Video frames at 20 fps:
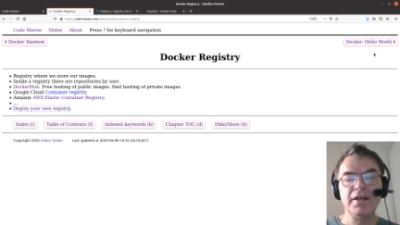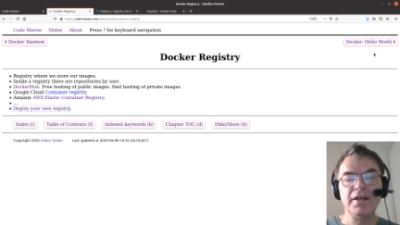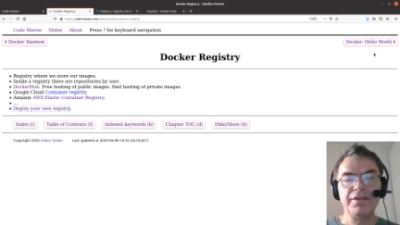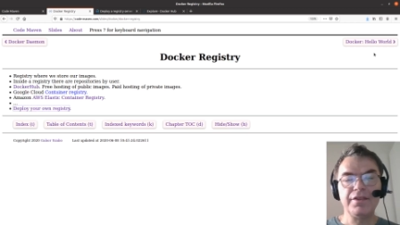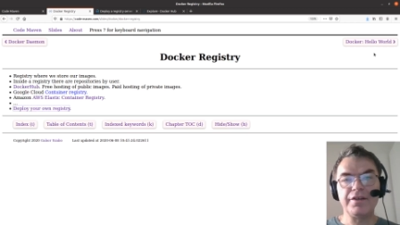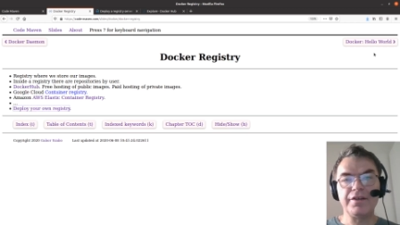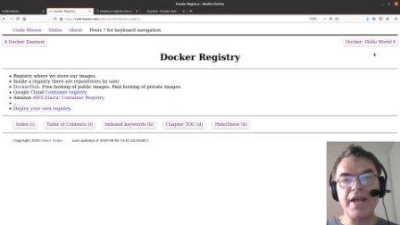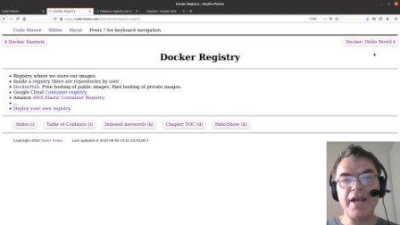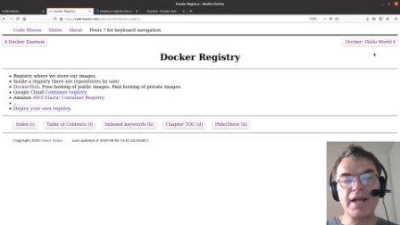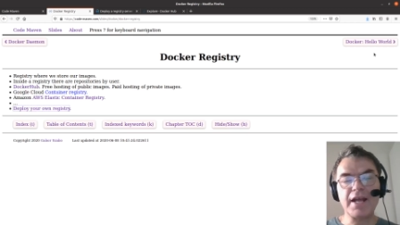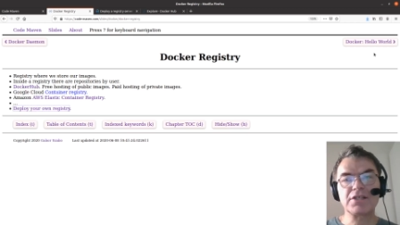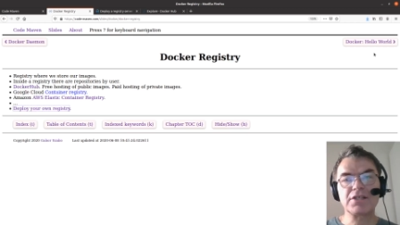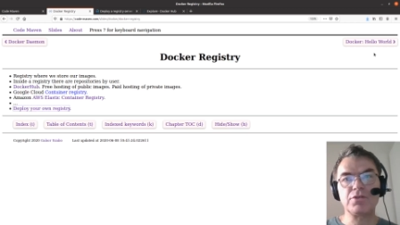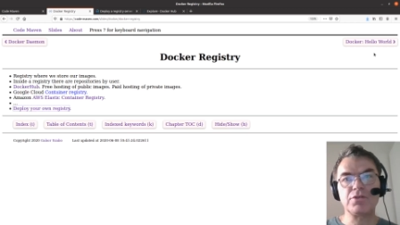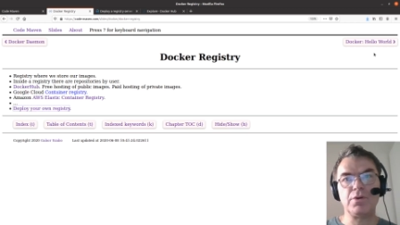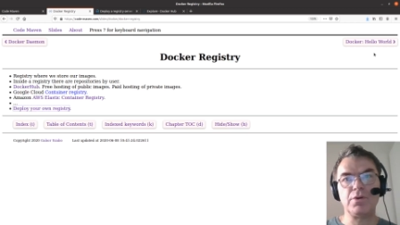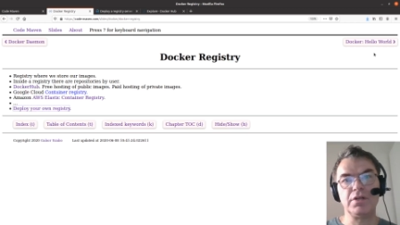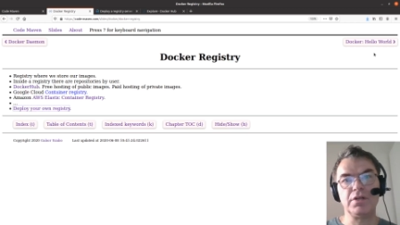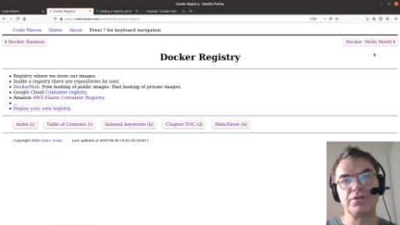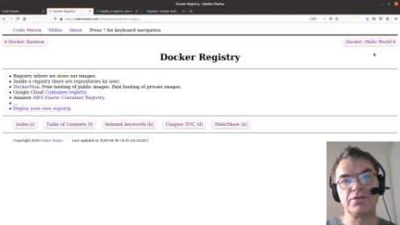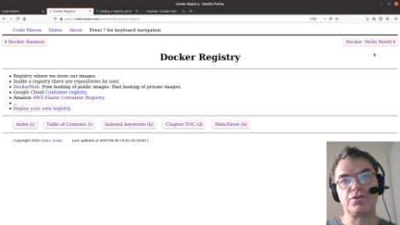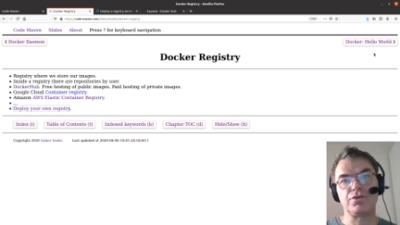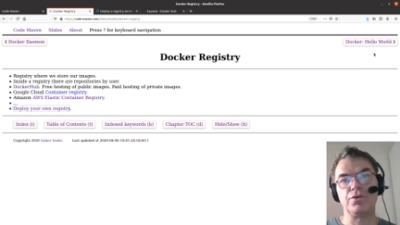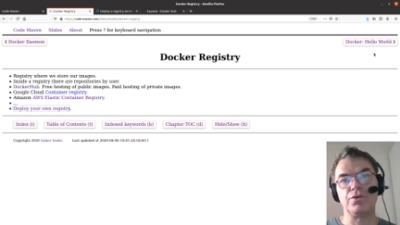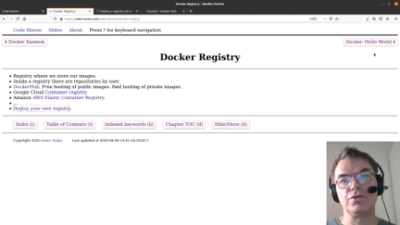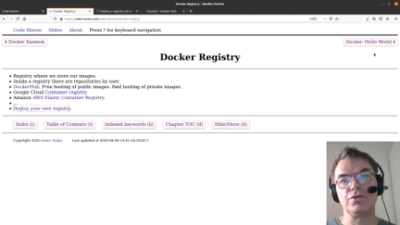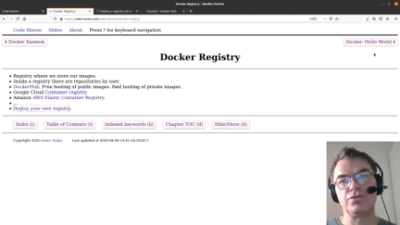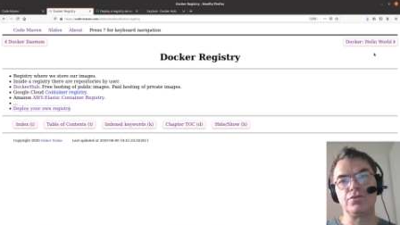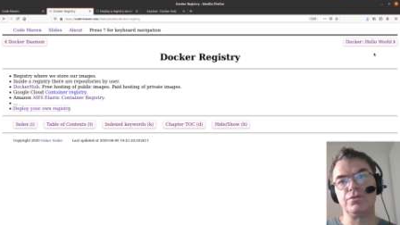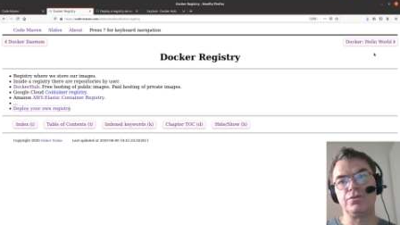the next
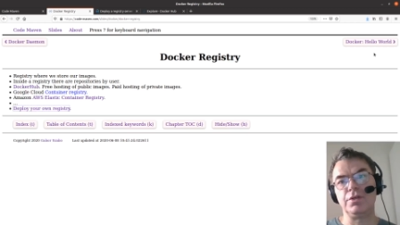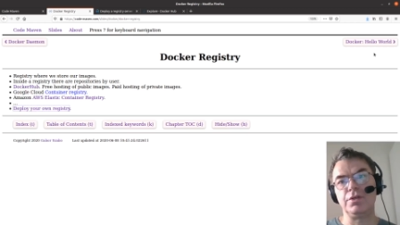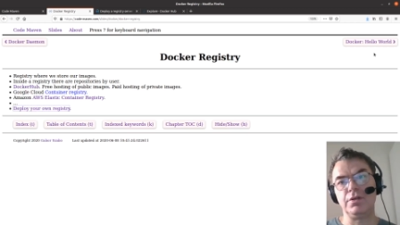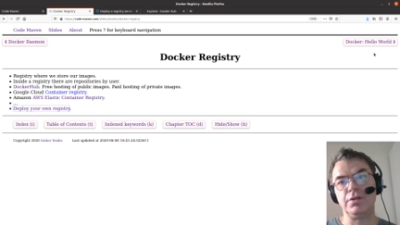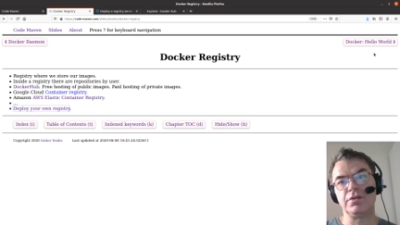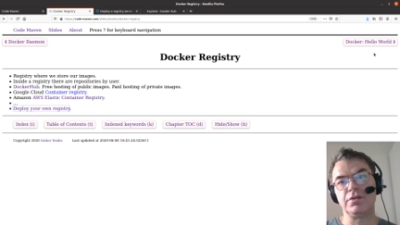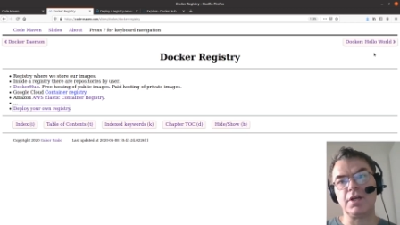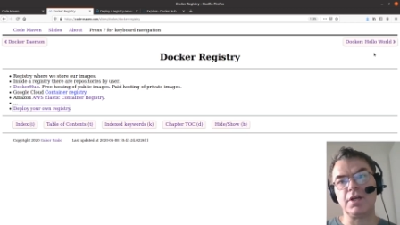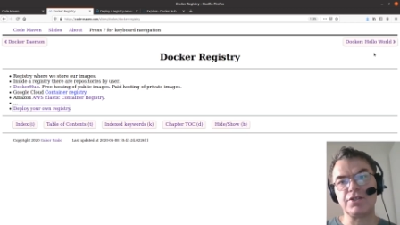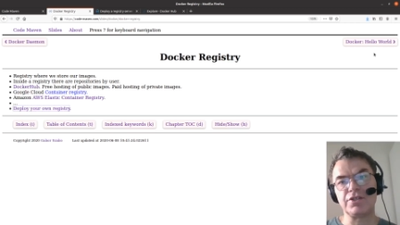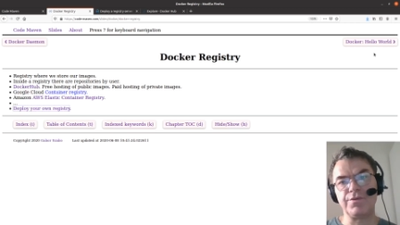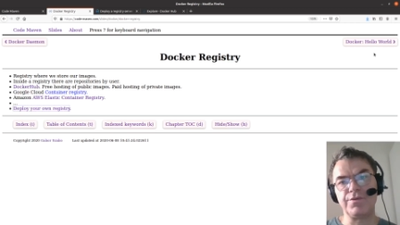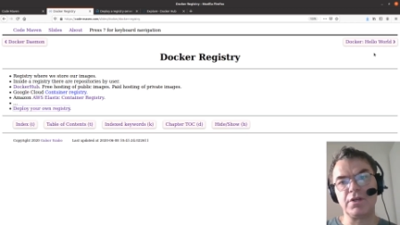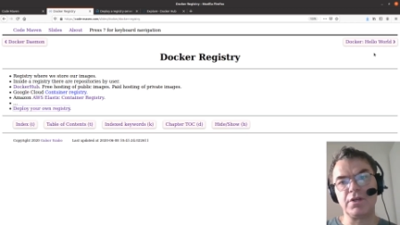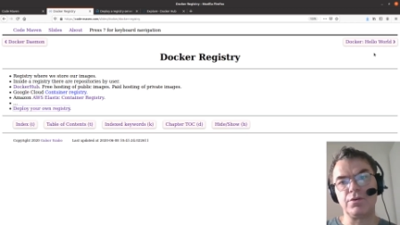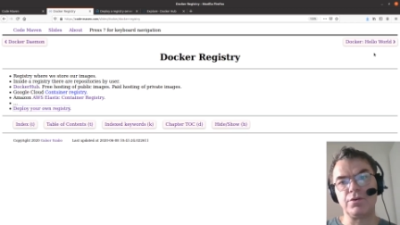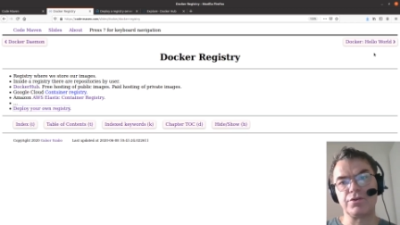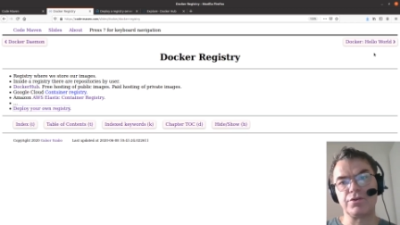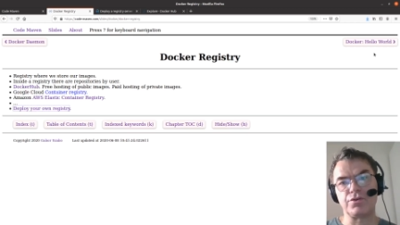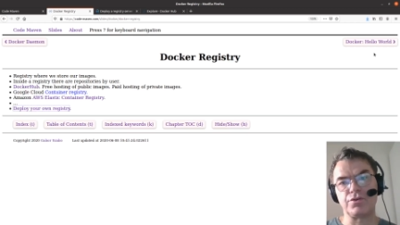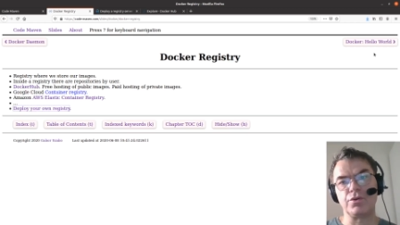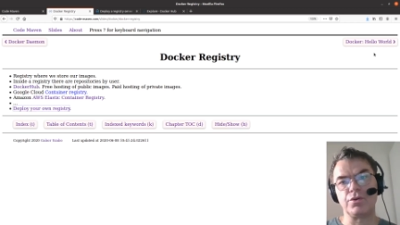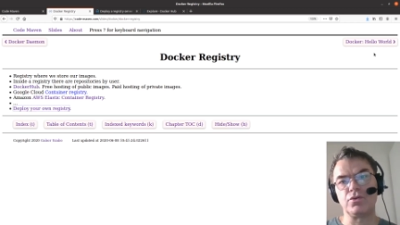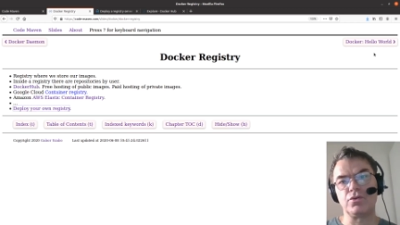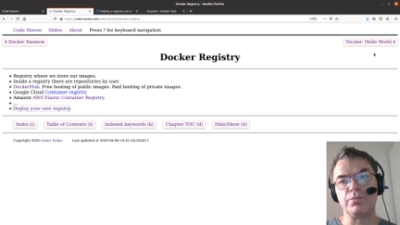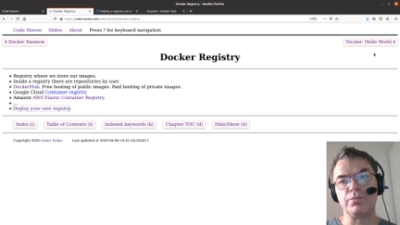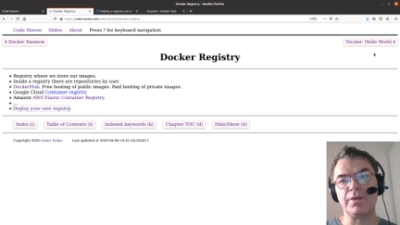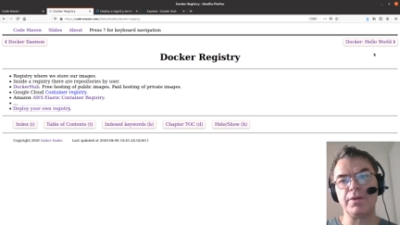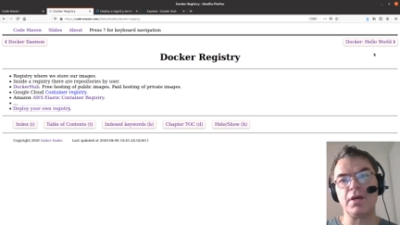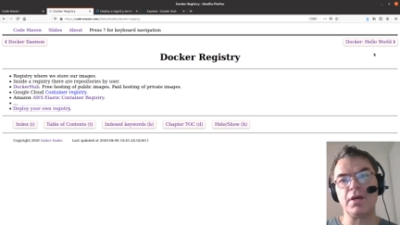video is going
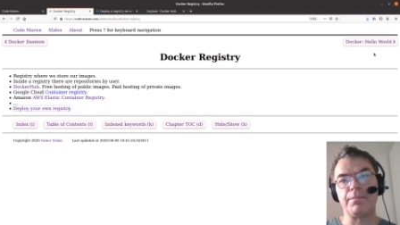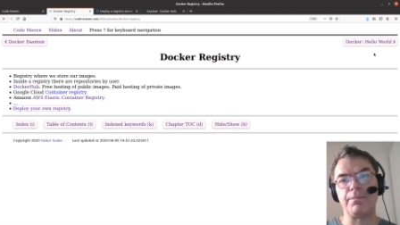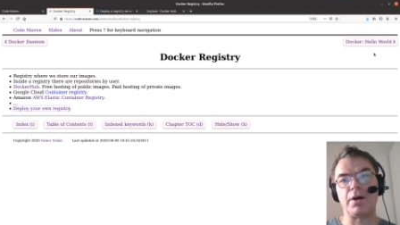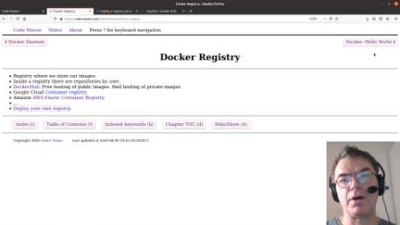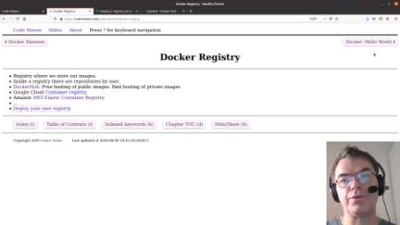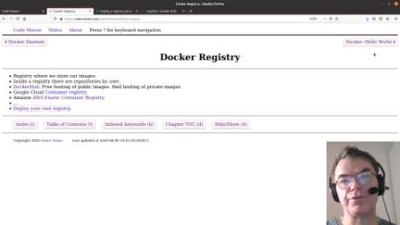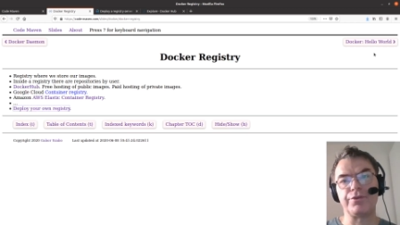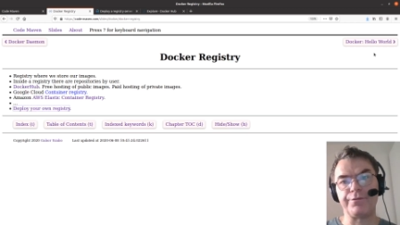to be about